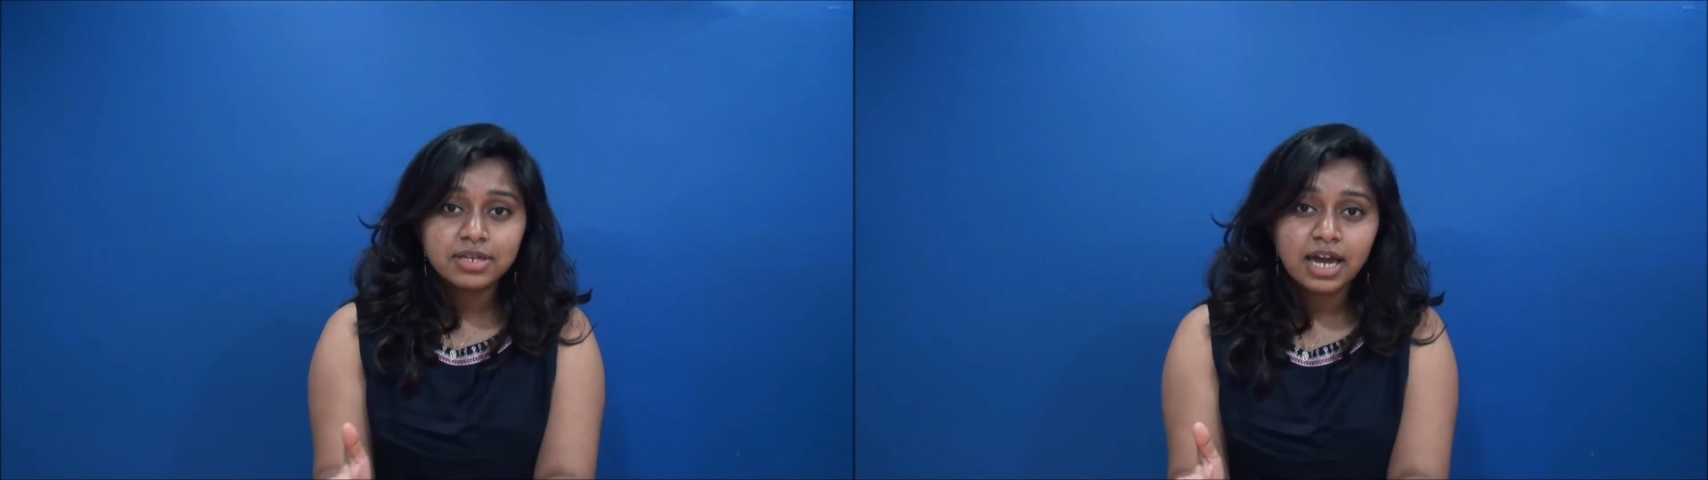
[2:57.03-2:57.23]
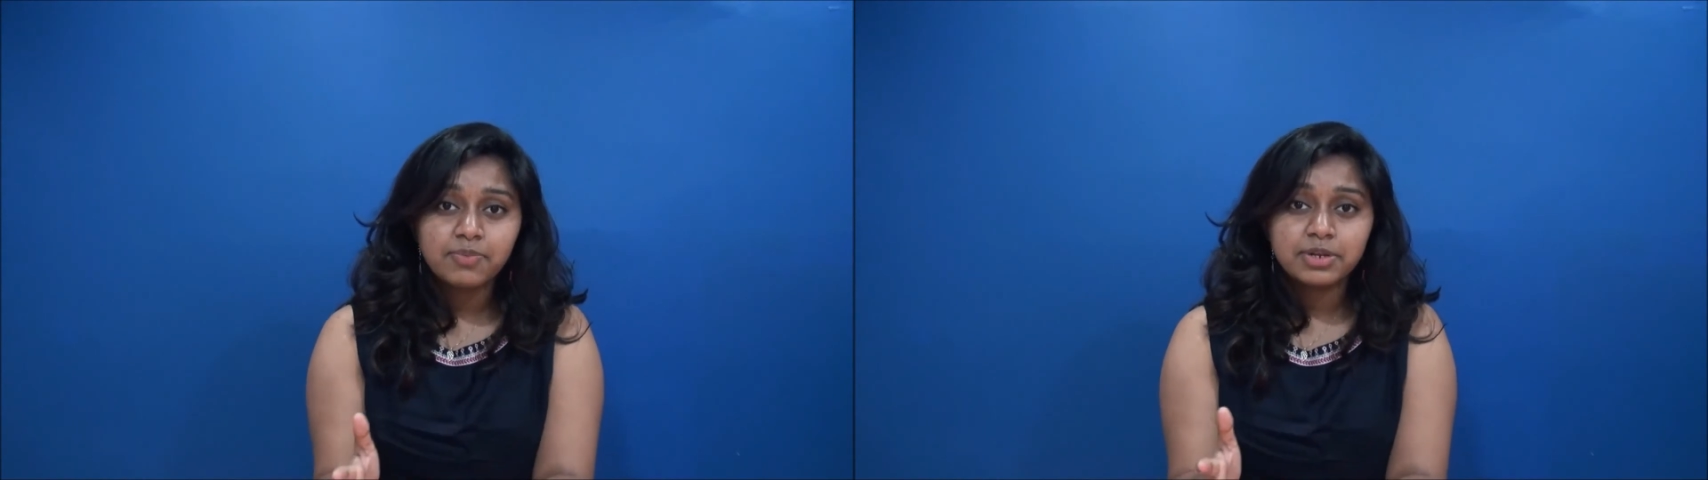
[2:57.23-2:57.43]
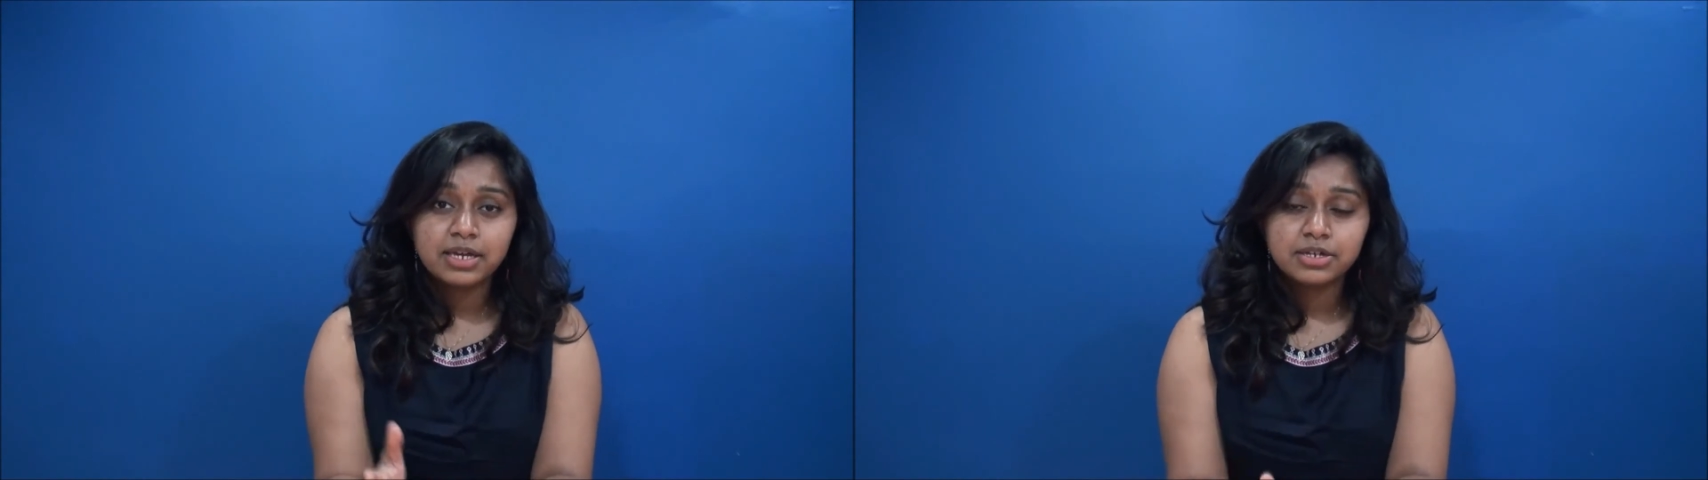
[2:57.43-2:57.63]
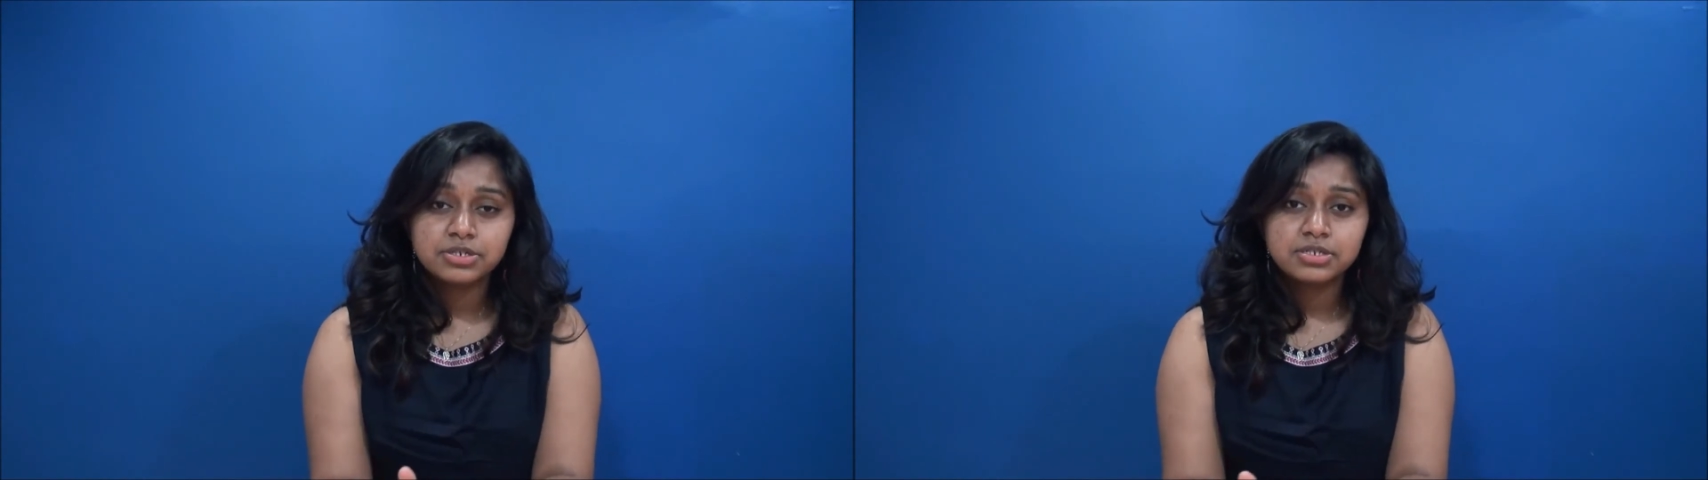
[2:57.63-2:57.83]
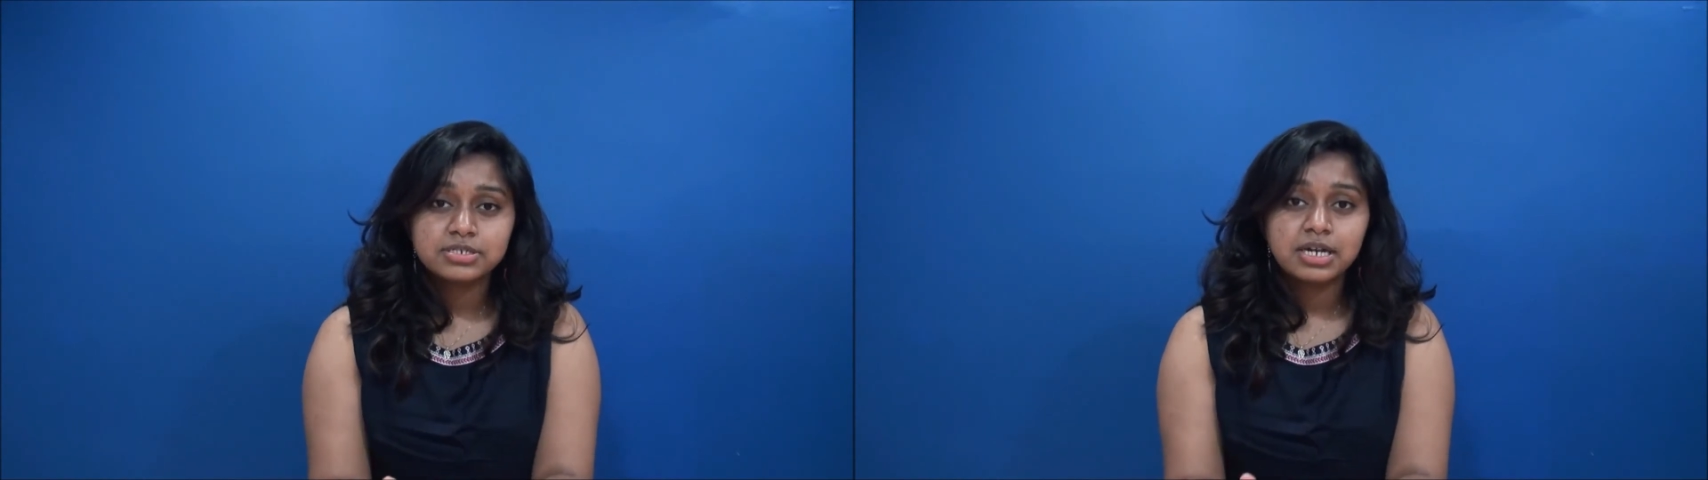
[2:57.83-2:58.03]
the
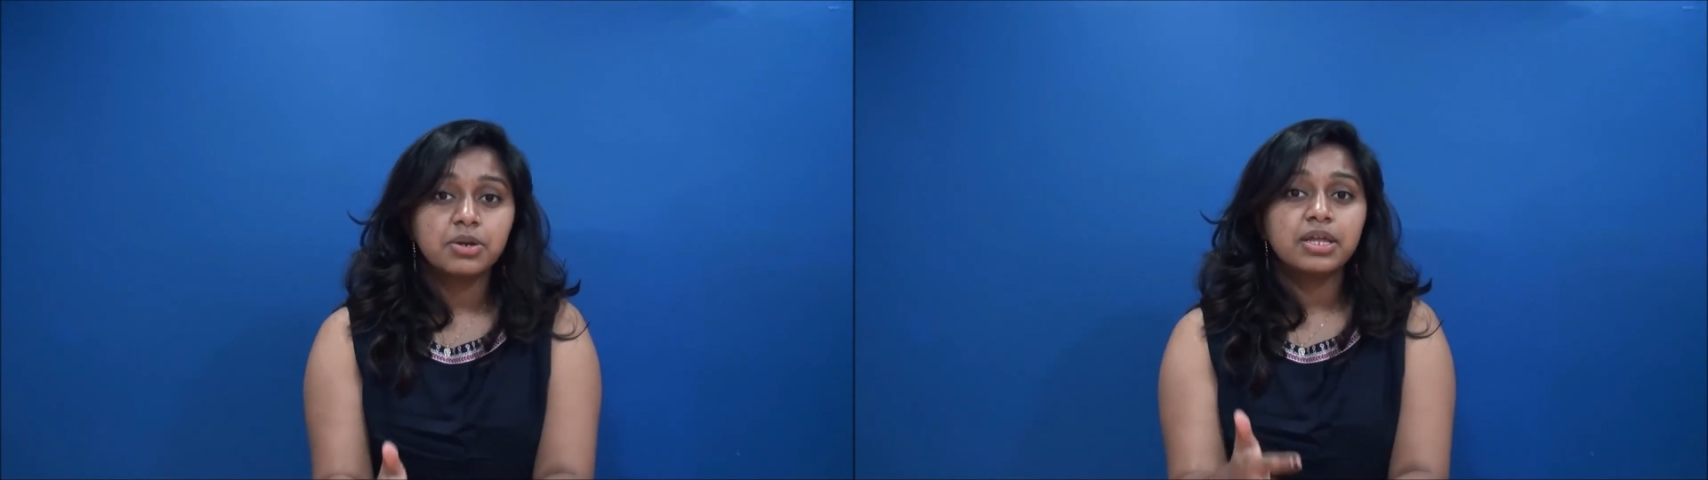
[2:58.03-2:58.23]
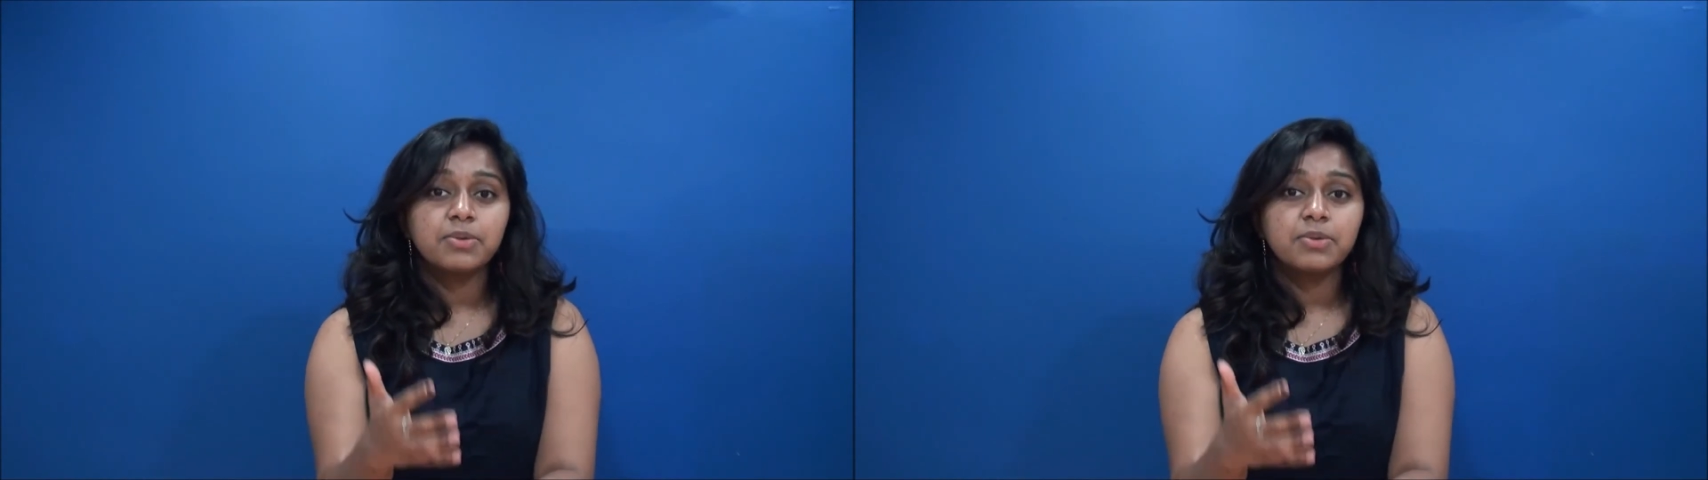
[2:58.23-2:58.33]
application is done,